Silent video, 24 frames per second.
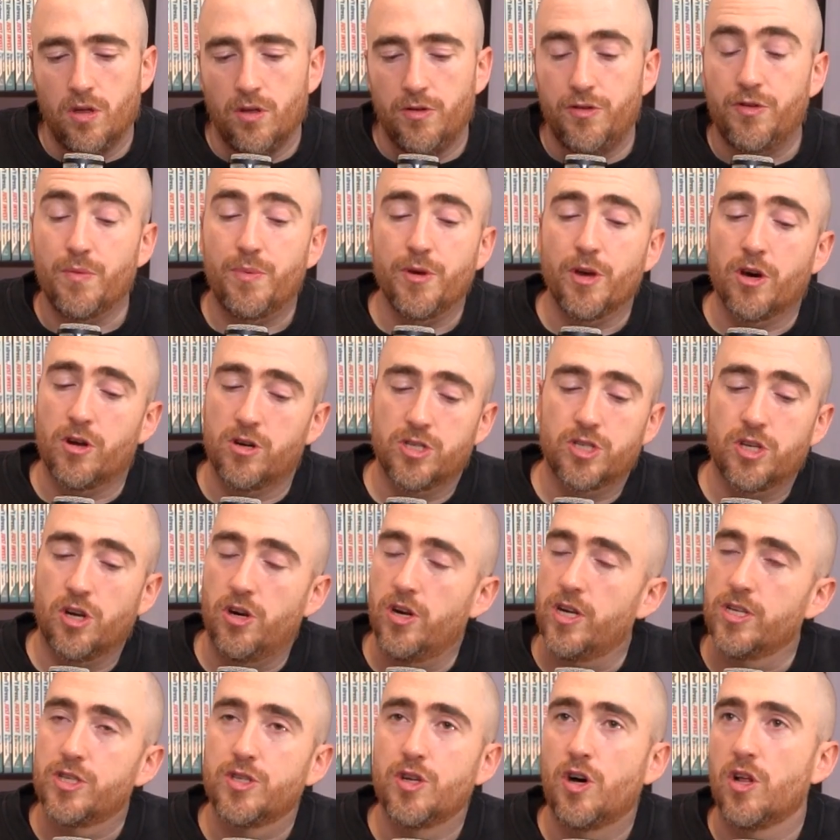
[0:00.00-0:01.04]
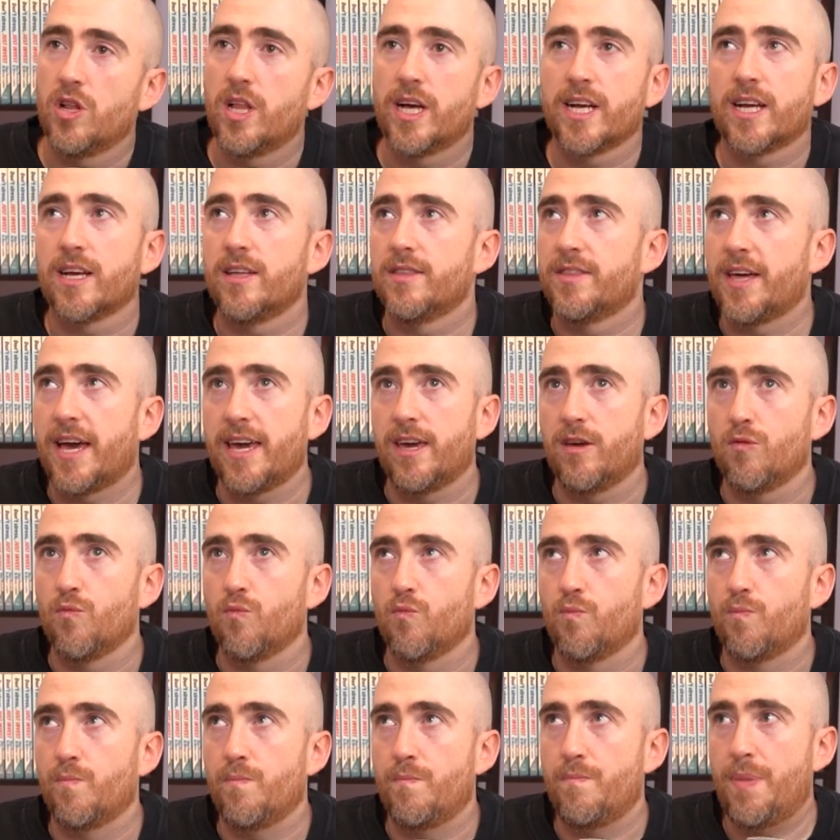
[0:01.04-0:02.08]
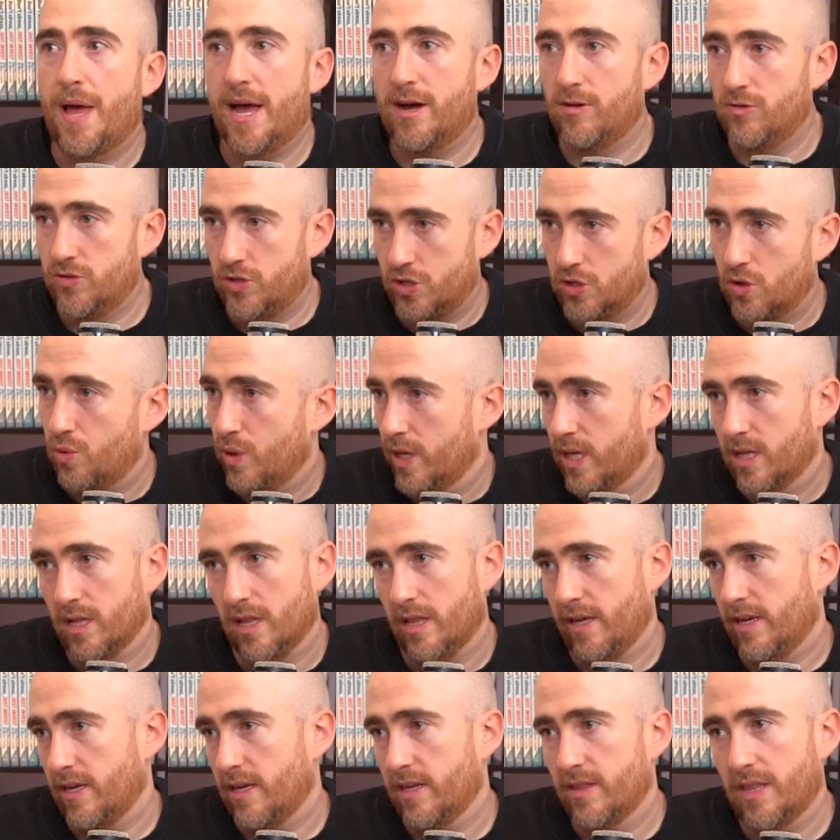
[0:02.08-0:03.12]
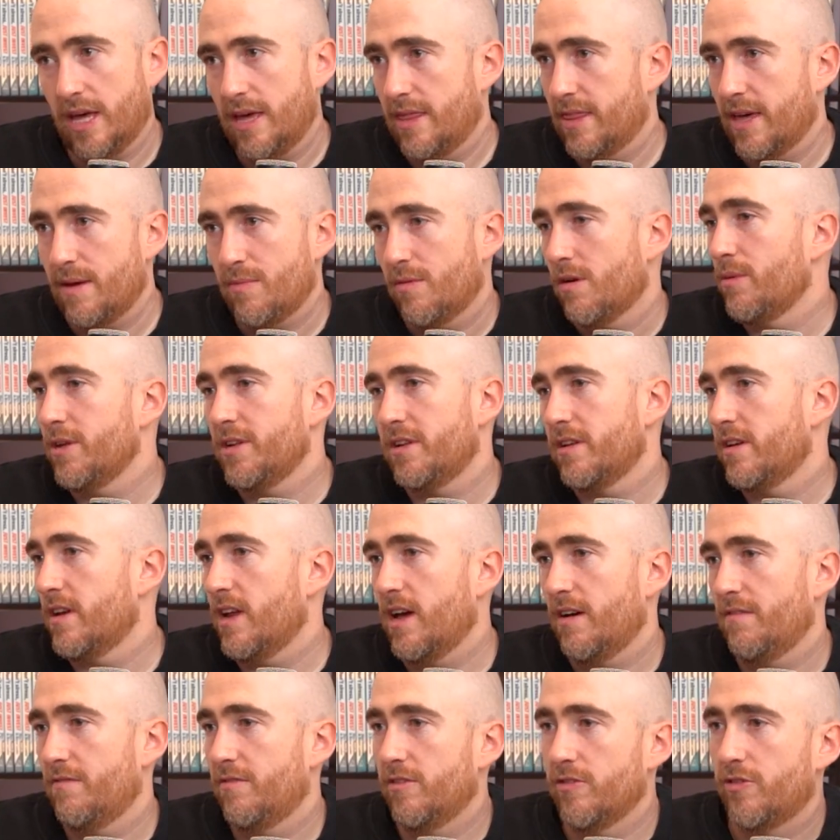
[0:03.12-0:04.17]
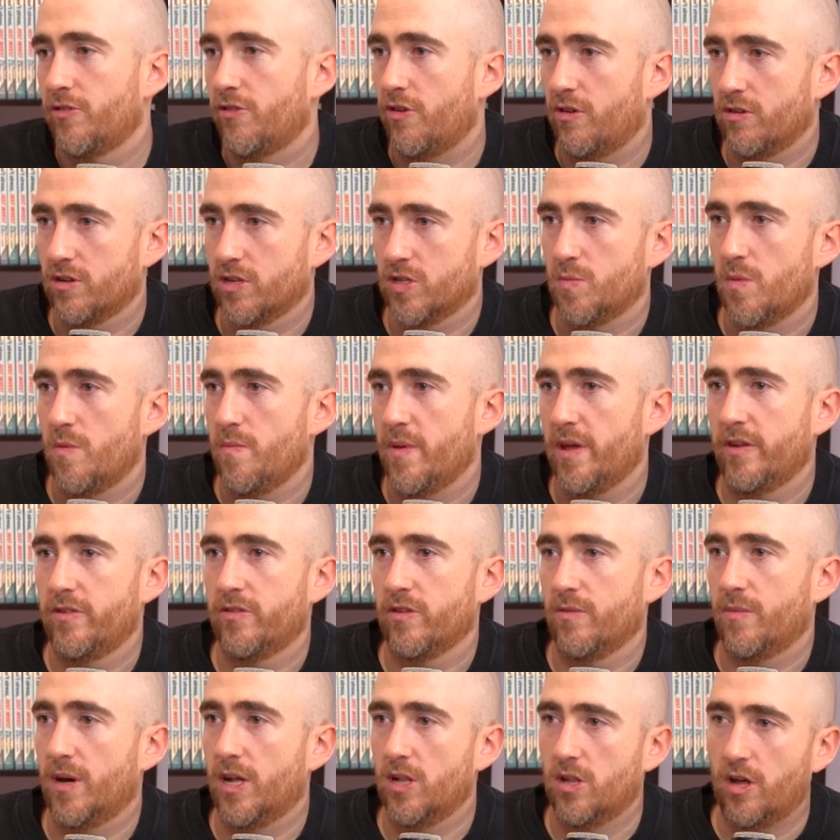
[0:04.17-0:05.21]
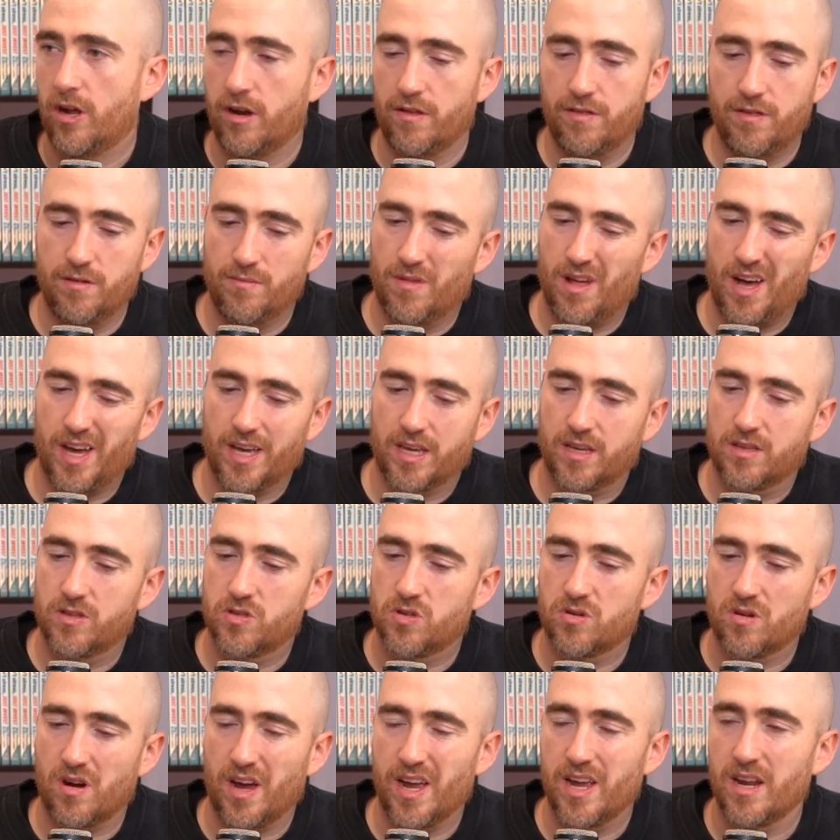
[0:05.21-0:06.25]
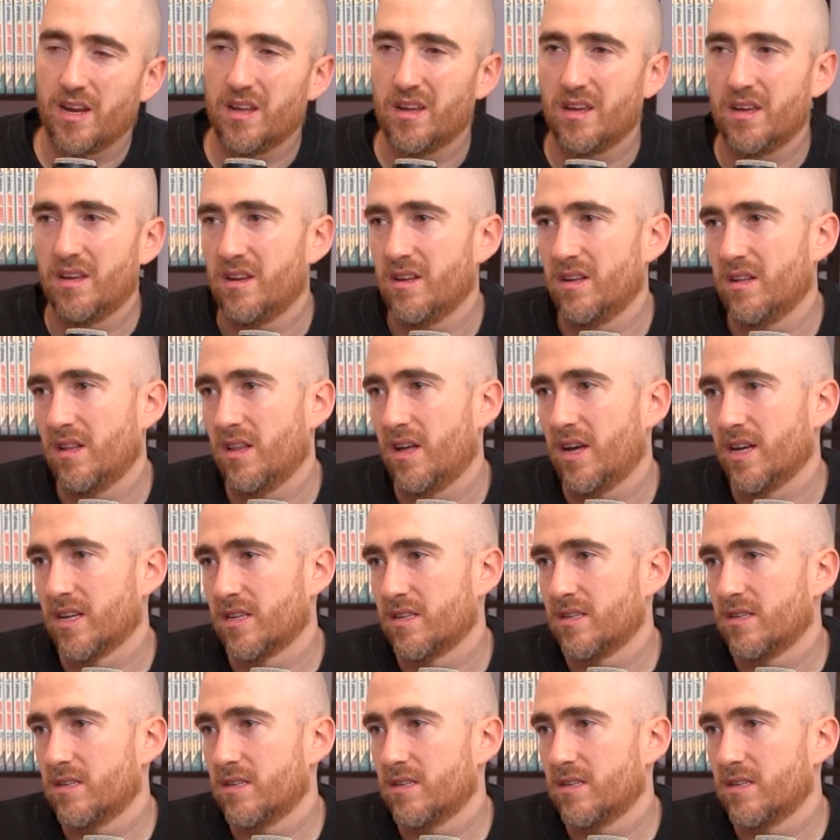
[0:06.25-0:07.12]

To be honest, though, it's not like they bounced quickly. They probably didn't have the strongest momentum. No. A lot of them like traded and like...